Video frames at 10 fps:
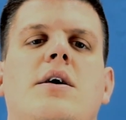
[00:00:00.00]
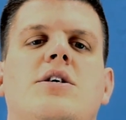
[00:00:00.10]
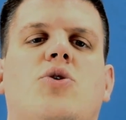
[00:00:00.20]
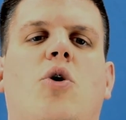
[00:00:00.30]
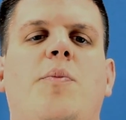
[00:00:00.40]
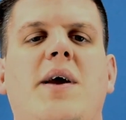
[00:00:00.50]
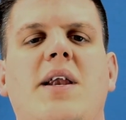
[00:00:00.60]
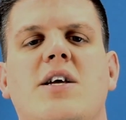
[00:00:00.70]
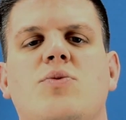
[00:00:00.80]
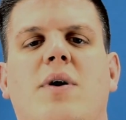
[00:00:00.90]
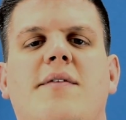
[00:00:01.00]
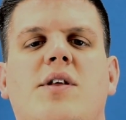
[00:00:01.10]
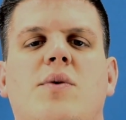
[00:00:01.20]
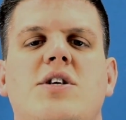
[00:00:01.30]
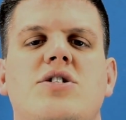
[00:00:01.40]
Scorpion is one
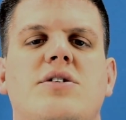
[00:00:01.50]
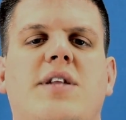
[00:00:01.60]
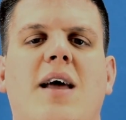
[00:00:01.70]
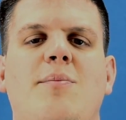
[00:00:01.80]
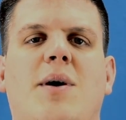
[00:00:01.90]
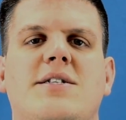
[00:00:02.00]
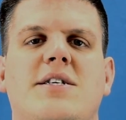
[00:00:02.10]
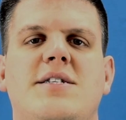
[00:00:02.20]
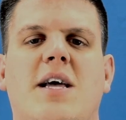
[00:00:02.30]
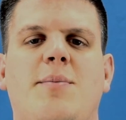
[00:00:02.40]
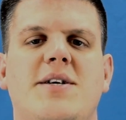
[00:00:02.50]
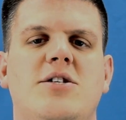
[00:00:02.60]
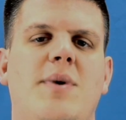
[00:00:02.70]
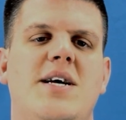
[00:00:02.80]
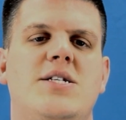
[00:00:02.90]
of the original 10 puzzles that
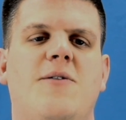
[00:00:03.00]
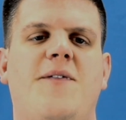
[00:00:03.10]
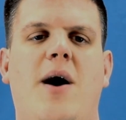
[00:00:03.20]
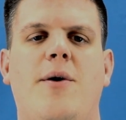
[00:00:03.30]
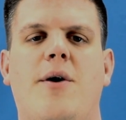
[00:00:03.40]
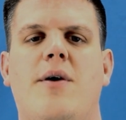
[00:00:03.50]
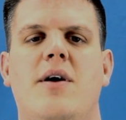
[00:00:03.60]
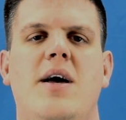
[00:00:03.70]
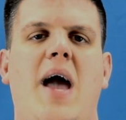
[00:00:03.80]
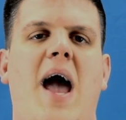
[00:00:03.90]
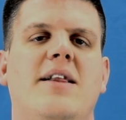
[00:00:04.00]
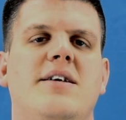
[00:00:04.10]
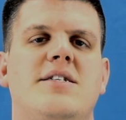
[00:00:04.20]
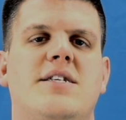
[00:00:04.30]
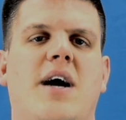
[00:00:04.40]
Puzzle Master founder
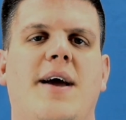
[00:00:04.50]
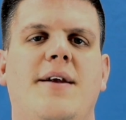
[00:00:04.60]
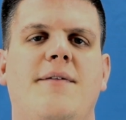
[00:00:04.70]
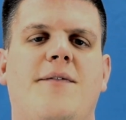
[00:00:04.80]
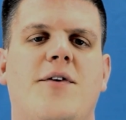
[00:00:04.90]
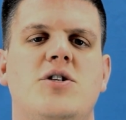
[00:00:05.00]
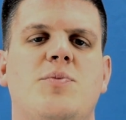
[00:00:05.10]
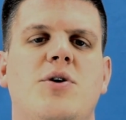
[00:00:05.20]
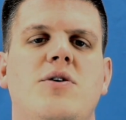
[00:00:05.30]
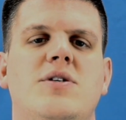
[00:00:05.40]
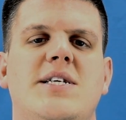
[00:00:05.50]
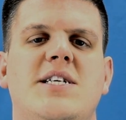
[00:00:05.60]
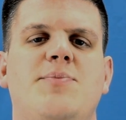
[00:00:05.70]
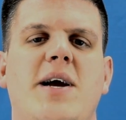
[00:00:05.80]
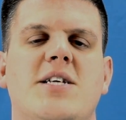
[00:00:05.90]
Alan Stein first produced in
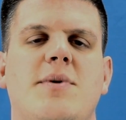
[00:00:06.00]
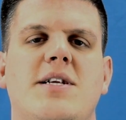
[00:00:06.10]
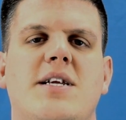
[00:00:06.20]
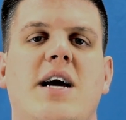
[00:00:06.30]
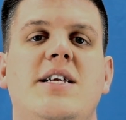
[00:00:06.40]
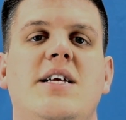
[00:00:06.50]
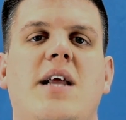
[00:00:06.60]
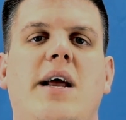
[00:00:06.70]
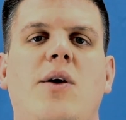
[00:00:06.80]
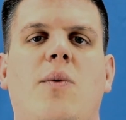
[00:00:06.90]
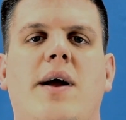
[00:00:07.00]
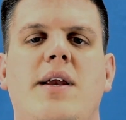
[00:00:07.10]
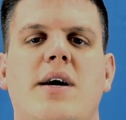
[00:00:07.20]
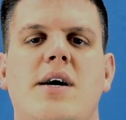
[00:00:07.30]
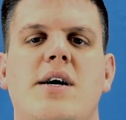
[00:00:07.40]
his basement in
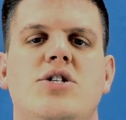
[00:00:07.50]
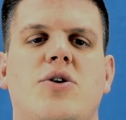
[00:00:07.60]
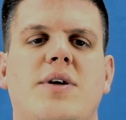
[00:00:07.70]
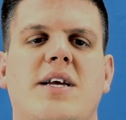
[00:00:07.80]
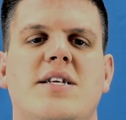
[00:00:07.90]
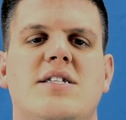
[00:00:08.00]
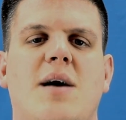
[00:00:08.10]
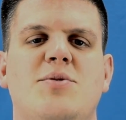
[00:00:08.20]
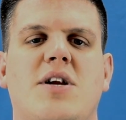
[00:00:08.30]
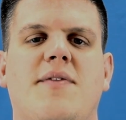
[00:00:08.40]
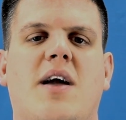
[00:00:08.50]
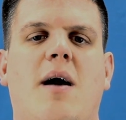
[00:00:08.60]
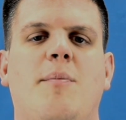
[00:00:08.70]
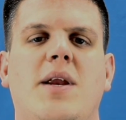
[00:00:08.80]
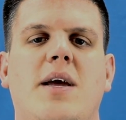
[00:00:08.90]
1991 during the inception of the
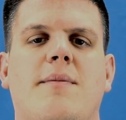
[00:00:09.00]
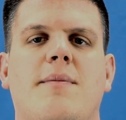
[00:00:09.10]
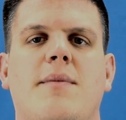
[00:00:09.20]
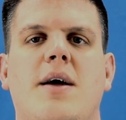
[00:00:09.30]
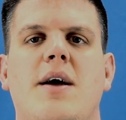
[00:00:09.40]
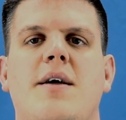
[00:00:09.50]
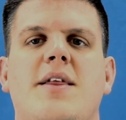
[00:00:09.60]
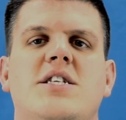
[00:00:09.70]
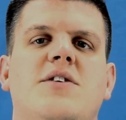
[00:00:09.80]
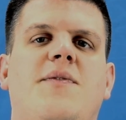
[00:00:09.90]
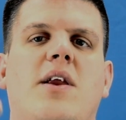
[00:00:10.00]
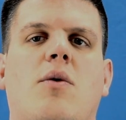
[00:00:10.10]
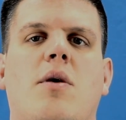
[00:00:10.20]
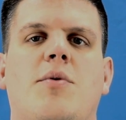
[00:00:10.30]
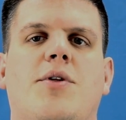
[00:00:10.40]
company. This is
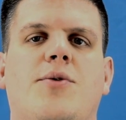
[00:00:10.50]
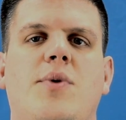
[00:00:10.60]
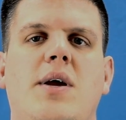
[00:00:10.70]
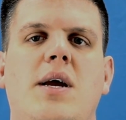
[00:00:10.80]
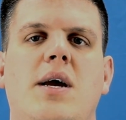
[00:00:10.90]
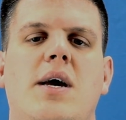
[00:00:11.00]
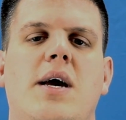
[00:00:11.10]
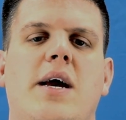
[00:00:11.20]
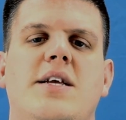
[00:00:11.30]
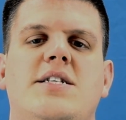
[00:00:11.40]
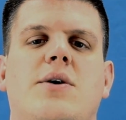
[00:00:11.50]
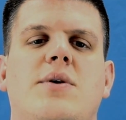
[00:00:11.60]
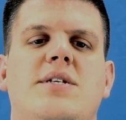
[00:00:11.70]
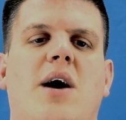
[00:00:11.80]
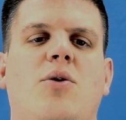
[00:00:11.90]
video number 3 in a
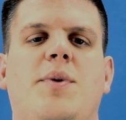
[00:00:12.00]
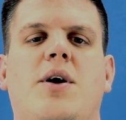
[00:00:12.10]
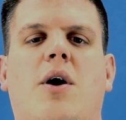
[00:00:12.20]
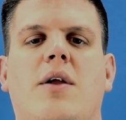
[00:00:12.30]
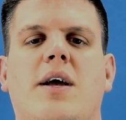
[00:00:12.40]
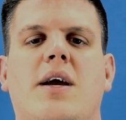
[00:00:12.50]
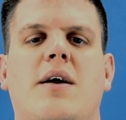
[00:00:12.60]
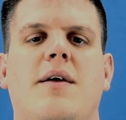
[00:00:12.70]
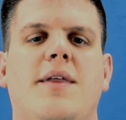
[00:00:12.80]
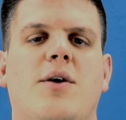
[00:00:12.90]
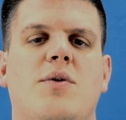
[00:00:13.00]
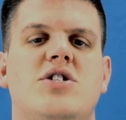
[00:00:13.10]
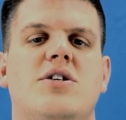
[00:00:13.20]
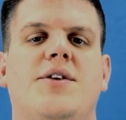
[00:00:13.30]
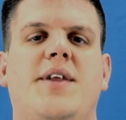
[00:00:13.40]
series I will be calling The
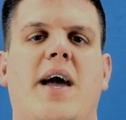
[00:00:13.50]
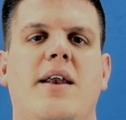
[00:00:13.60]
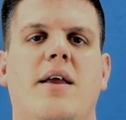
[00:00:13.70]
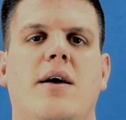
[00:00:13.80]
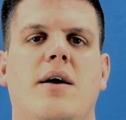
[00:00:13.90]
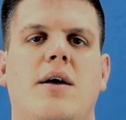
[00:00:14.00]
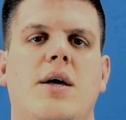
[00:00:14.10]
Original 10,